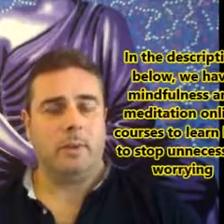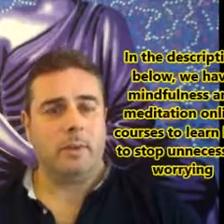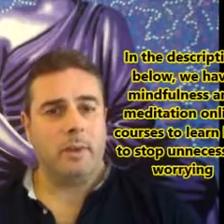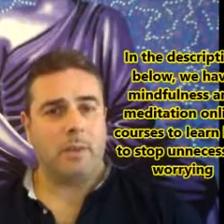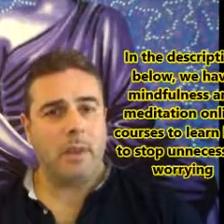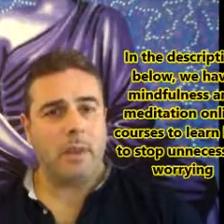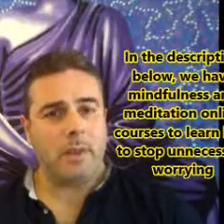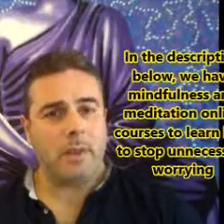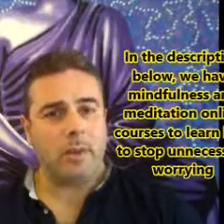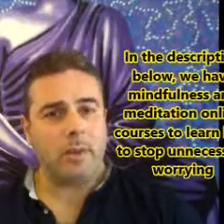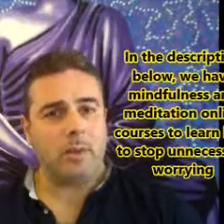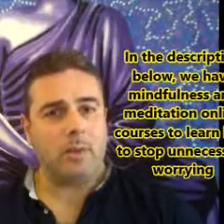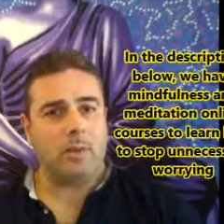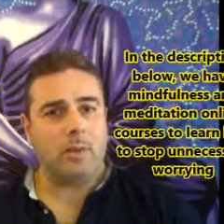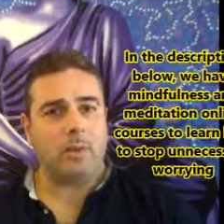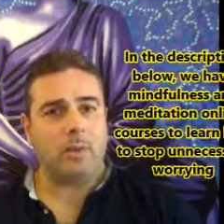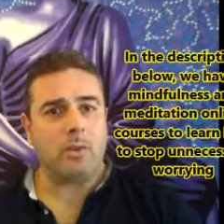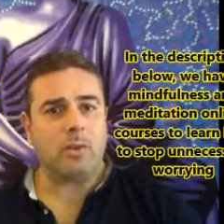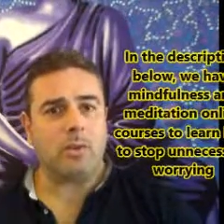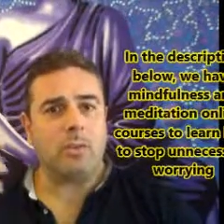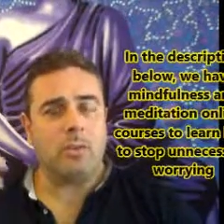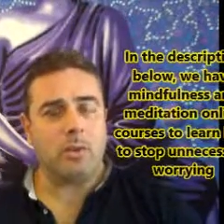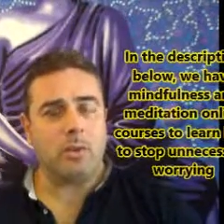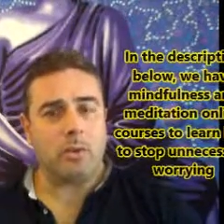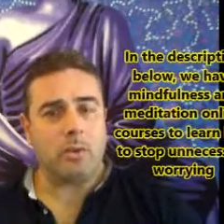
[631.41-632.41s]
These
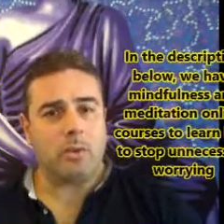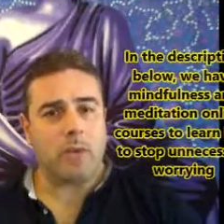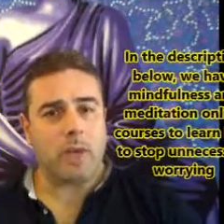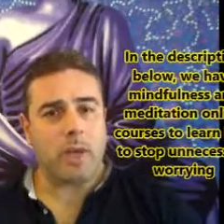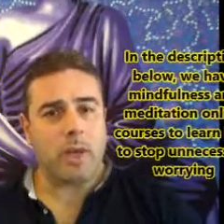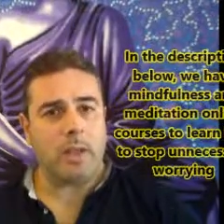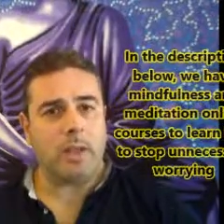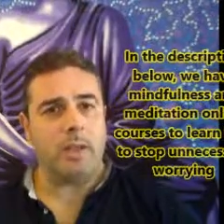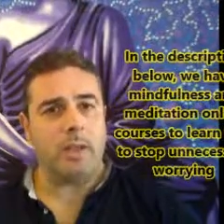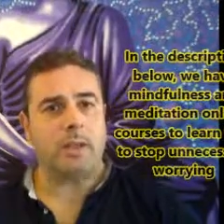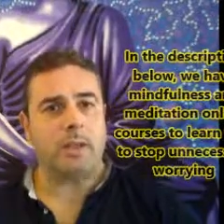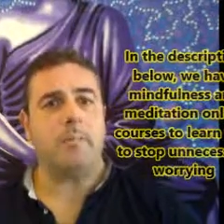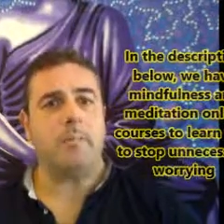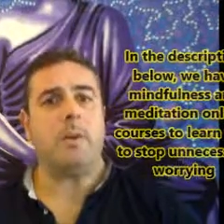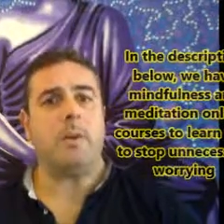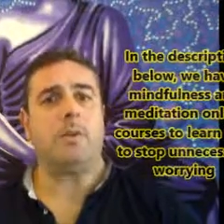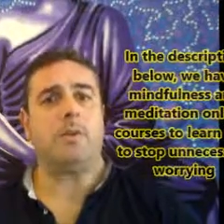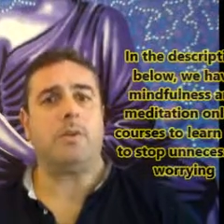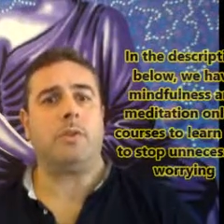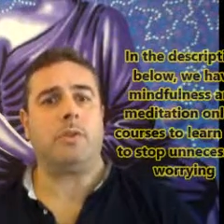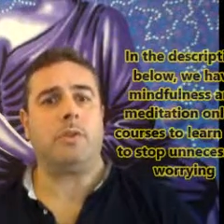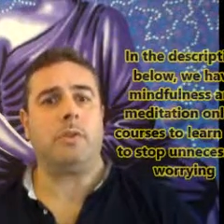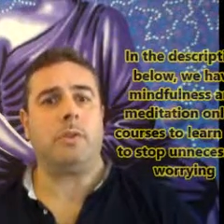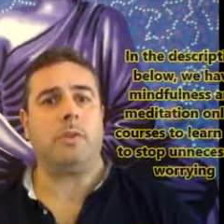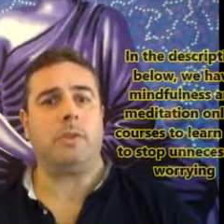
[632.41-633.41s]
thoughts will create these
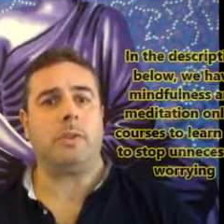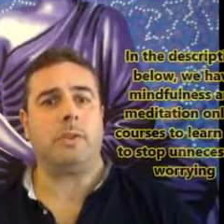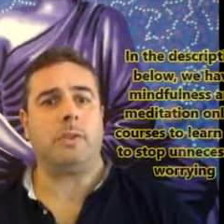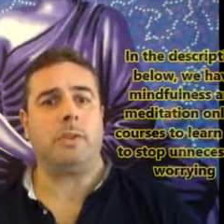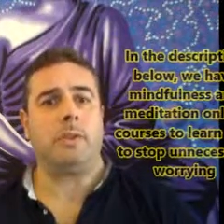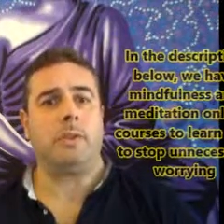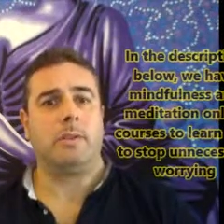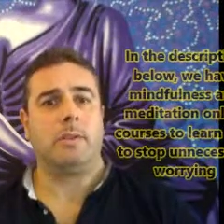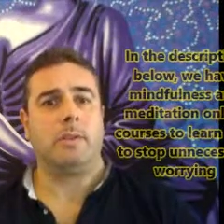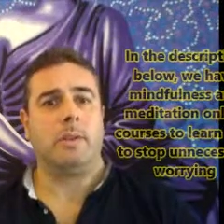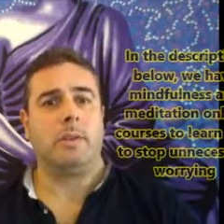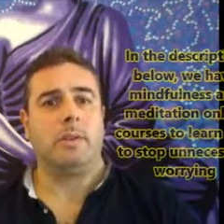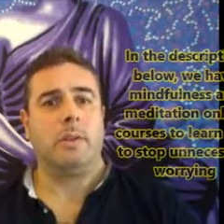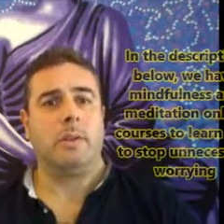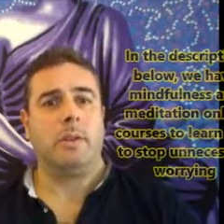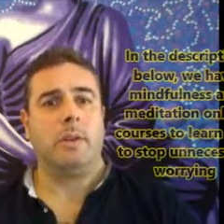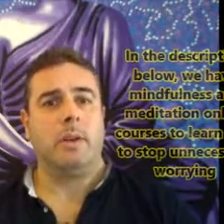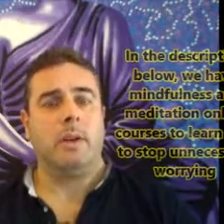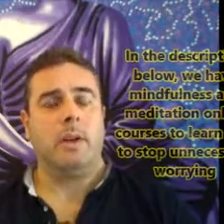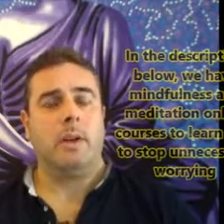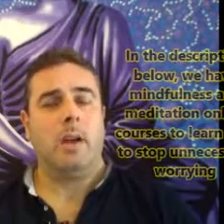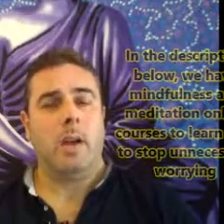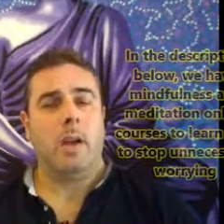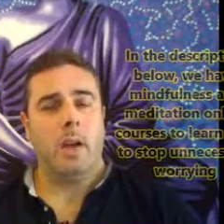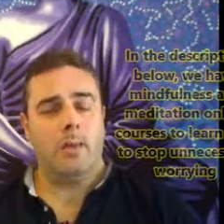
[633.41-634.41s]
emotions,
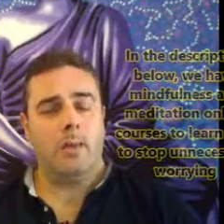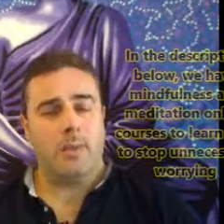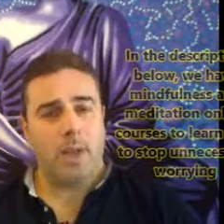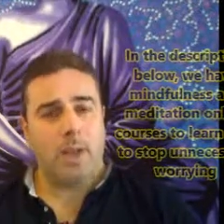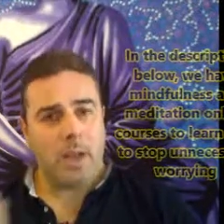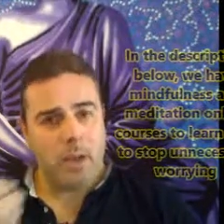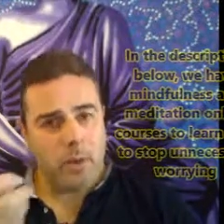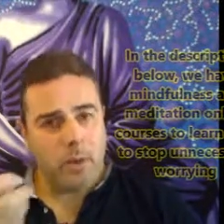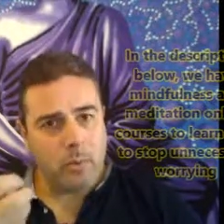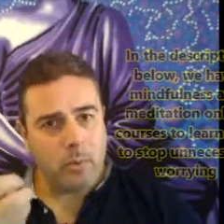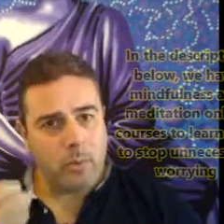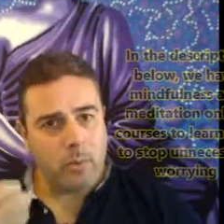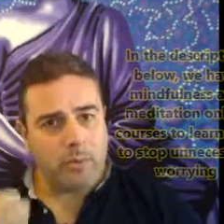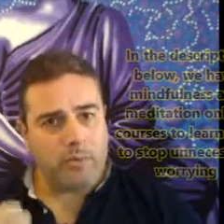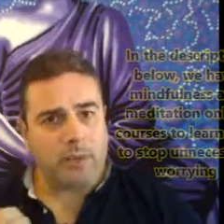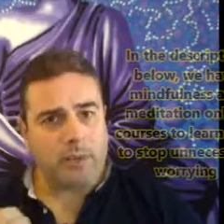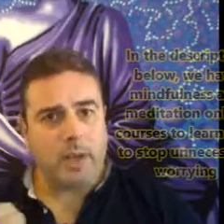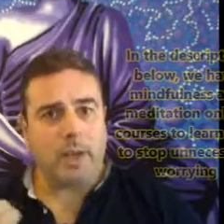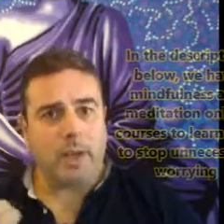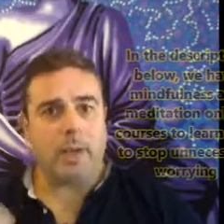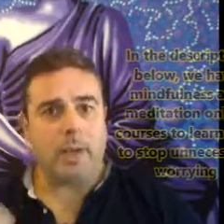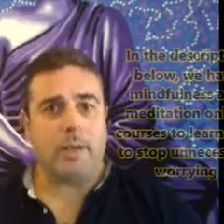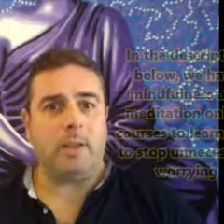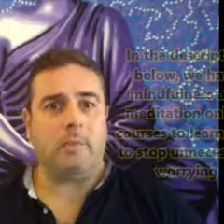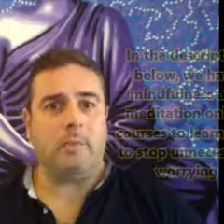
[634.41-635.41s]
and then you will feel
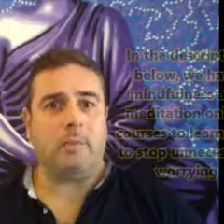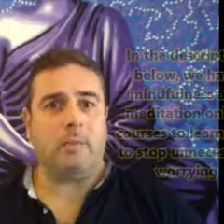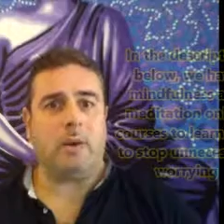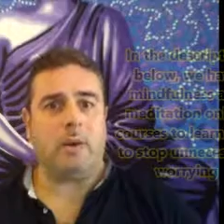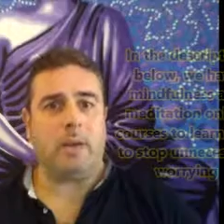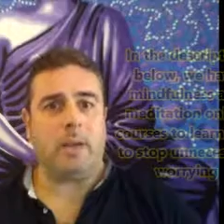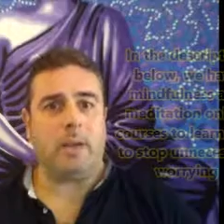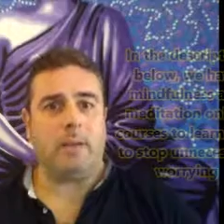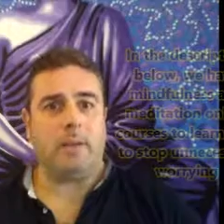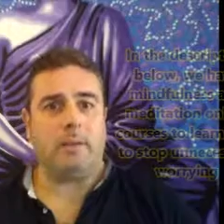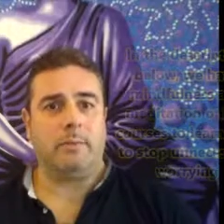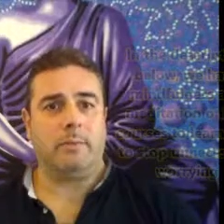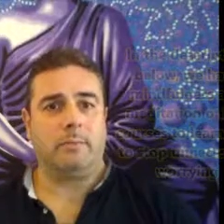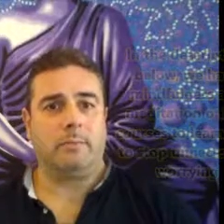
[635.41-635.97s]
it in the body.